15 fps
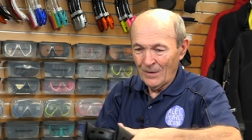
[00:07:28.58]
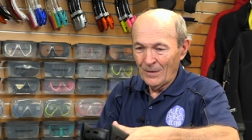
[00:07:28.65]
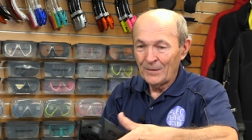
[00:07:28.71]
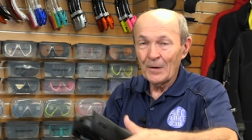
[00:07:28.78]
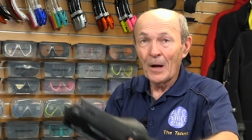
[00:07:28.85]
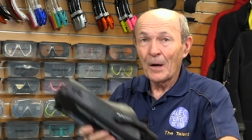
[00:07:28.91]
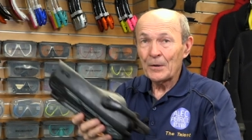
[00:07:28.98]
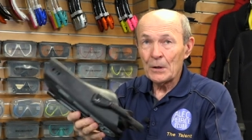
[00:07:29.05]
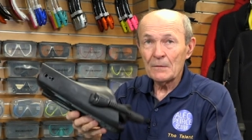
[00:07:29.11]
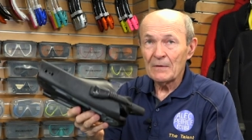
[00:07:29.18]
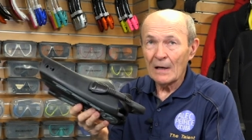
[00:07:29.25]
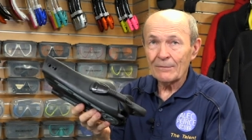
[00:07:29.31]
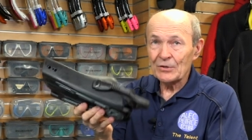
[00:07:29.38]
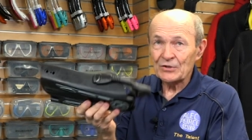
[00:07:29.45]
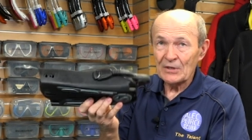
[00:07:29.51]
Now, you've
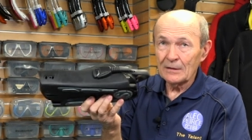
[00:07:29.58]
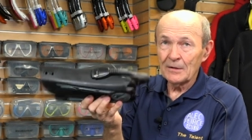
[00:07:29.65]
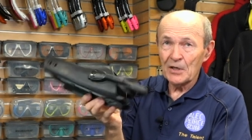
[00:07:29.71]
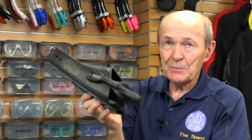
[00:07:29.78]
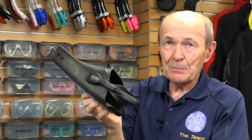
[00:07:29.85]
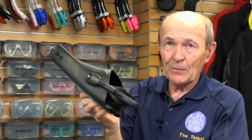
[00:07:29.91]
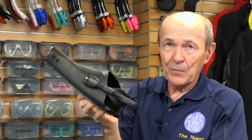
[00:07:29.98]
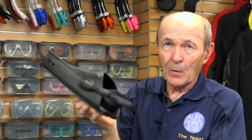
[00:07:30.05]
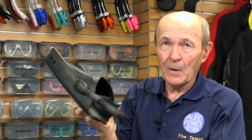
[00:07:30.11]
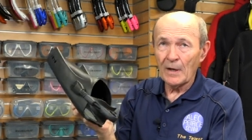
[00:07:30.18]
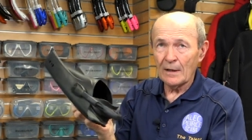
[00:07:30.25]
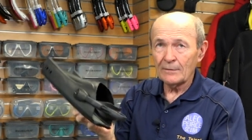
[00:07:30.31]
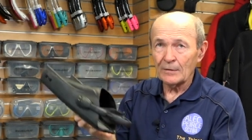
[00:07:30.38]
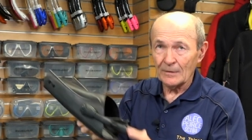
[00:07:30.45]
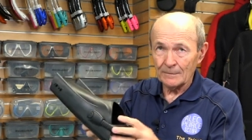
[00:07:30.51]
never seen this before,
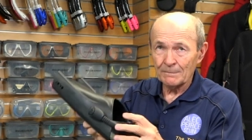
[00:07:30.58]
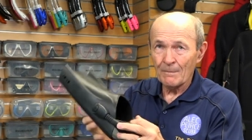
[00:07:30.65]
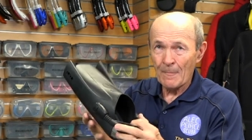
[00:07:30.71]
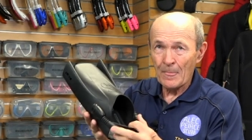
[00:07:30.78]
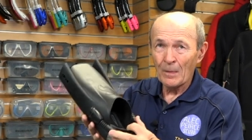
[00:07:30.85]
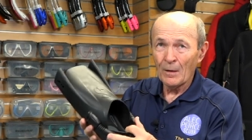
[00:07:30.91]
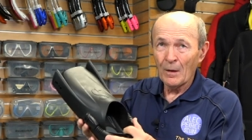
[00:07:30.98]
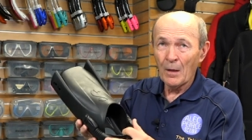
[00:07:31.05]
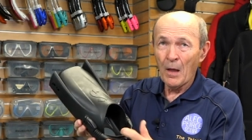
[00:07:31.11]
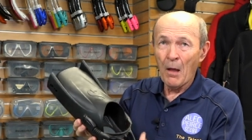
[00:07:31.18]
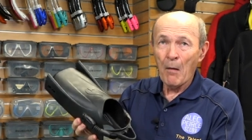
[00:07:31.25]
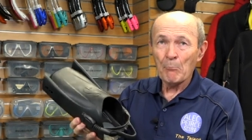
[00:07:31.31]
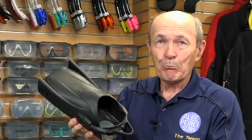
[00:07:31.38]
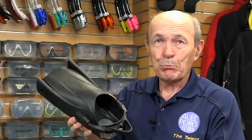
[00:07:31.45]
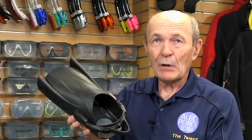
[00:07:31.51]
have you?
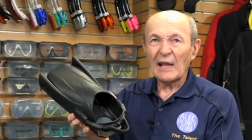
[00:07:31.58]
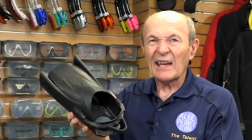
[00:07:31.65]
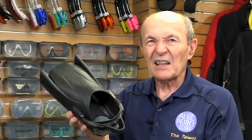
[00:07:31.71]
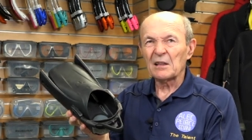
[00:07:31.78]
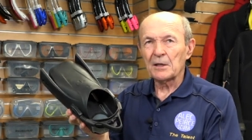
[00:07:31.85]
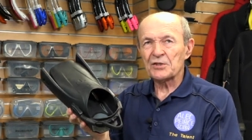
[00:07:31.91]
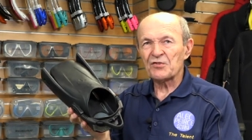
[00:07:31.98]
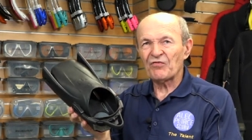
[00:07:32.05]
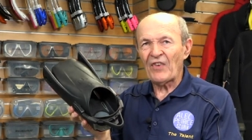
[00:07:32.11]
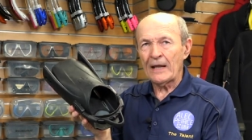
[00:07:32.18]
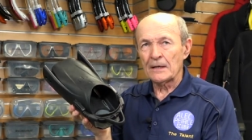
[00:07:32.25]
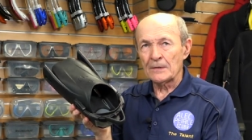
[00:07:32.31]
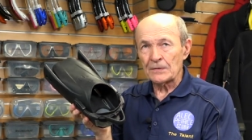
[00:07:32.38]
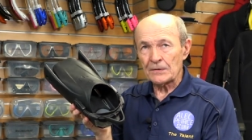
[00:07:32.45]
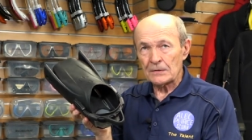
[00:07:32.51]
Bladeless
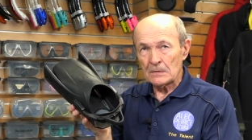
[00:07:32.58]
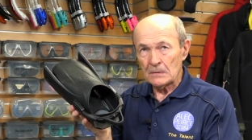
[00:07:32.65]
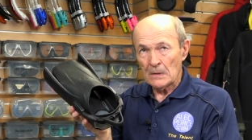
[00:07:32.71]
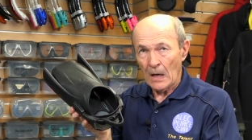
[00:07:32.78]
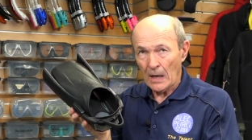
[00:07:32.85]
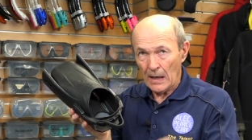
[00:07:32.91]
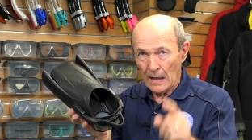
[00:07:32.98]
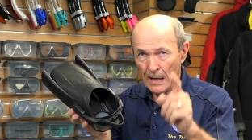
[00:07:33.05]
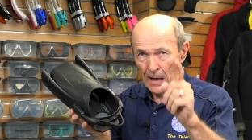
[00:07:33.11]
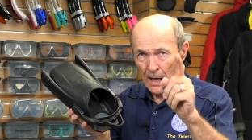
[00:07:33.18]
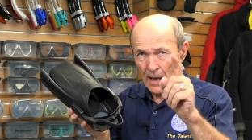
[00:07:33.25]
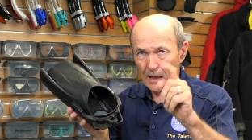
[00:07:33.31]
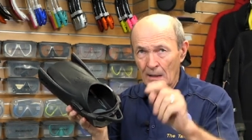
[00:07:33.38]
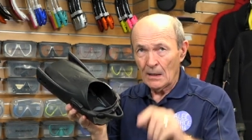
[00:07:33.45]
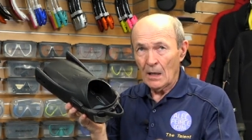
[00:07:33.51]
fins.
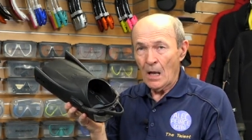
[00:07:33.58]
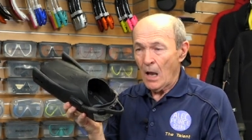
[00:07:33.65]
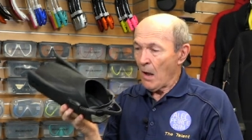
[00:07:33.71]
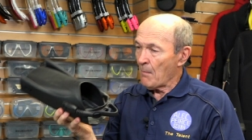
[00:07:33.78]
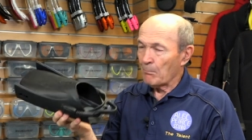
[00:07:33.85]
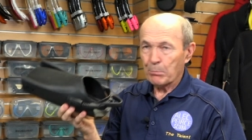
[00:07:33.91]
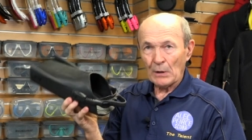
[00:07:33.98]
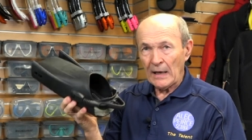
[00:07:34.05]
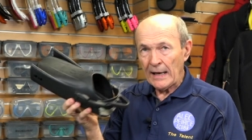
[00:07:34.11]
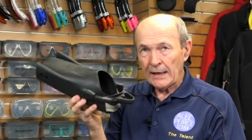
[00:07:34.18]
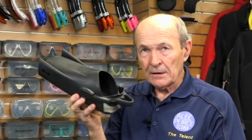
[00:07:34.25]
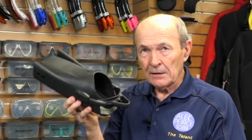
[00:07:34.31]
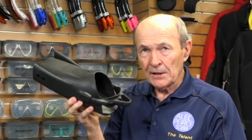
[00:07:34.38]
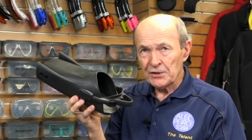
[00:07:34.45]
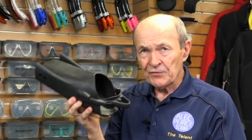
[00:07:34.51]
Aha!
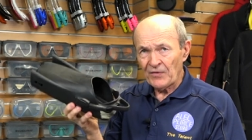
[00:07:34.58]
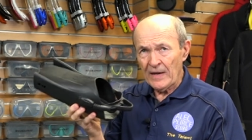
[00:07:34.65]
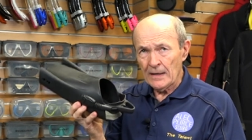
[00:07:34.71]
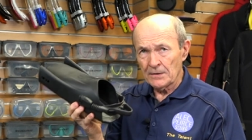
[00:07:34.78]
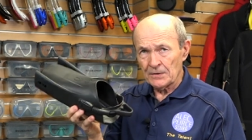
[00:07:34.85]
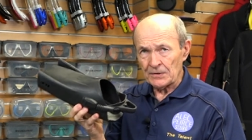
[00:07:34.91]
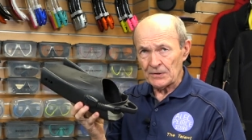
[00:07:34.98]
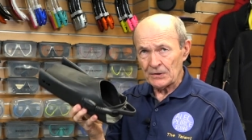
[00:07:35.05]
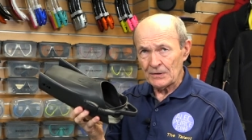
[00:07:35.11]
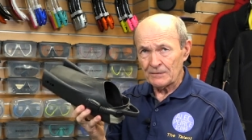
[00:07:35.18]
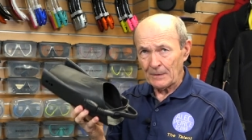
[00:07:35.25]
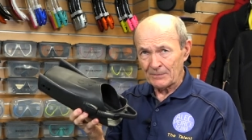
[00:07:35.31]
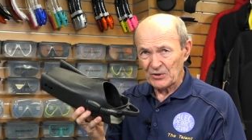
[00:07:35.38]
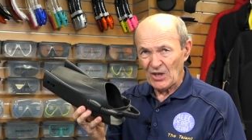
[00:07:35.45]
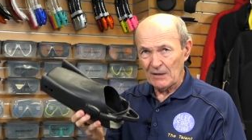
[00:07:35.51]
Bladeless fins
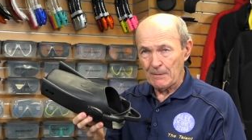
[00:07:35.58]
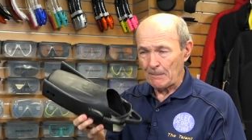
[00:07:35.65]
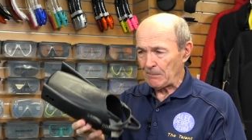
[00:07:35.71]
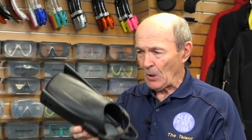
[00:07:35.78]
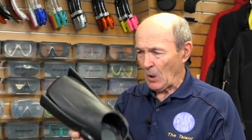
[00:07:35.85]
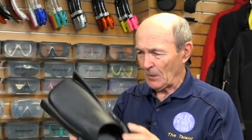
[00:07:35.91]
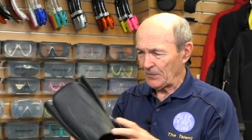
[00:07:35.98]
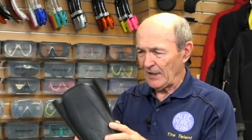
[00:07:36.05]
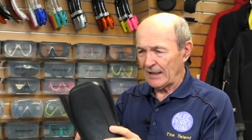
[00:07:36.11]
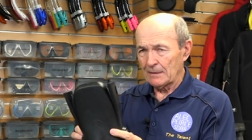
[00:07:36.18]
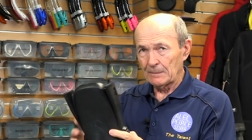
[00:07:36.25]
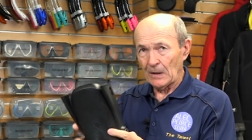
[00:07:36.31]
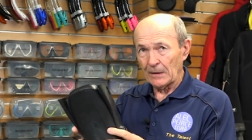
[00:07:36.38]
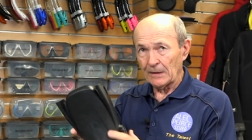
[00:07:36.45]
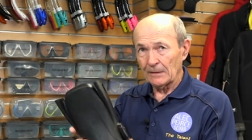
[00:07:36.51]
from Scuba Pro. Think
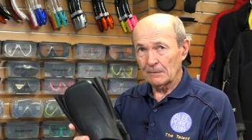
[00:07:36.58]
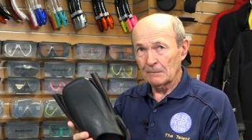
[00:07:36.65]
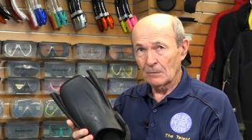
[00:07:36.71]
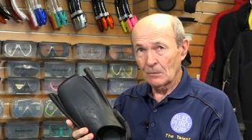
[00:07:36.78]
about it.